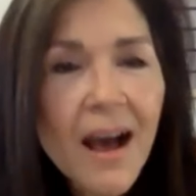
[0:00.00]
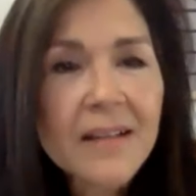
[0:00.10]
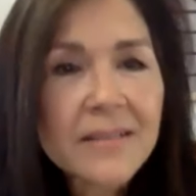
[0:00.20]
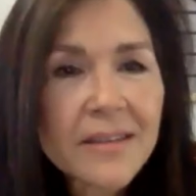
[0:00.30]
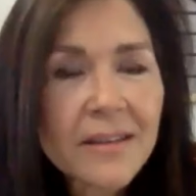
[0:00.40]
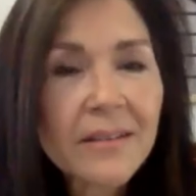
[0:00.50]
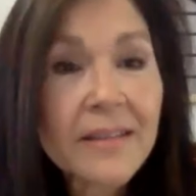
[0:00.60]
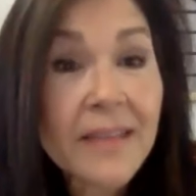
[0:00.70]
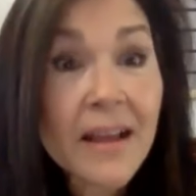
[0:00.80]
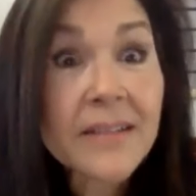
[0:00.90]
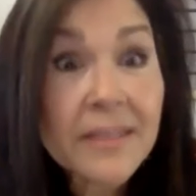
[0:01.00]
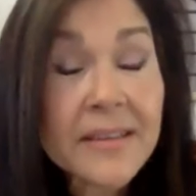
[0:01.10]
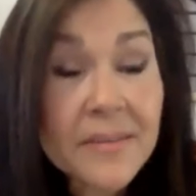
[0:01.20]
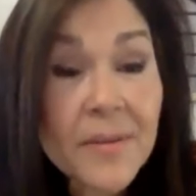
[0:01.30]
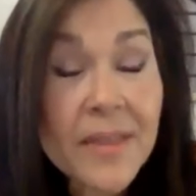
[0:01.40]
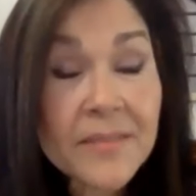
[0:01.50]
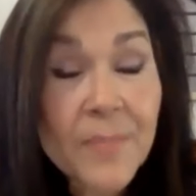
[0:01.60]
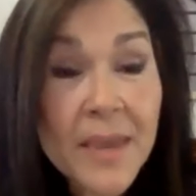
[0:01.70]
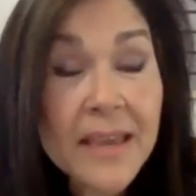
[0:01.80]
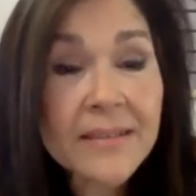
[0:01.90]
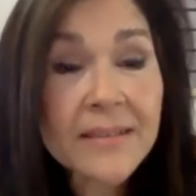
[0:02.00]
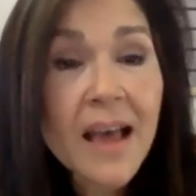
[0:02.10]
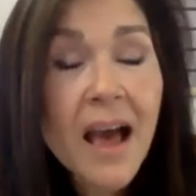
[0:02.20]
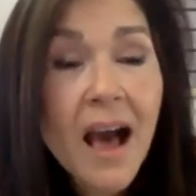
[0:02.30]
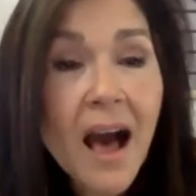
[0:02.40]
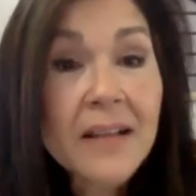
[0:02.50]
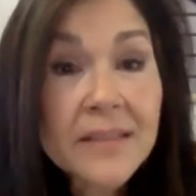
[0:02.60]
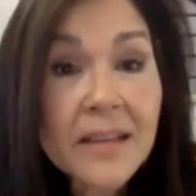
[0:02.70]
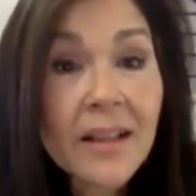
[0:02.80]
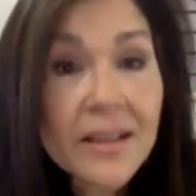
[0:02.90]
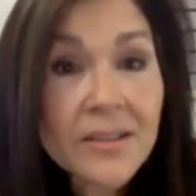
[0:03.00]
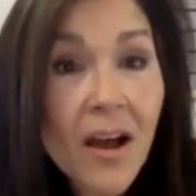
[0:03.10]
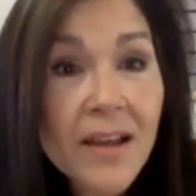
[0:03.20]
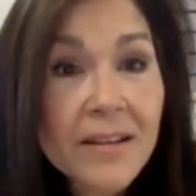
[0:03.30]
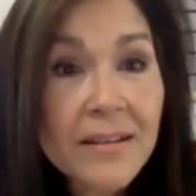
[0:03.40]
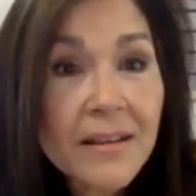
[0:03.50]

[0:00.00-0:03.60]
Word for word: until the, until this this piece until I saw it.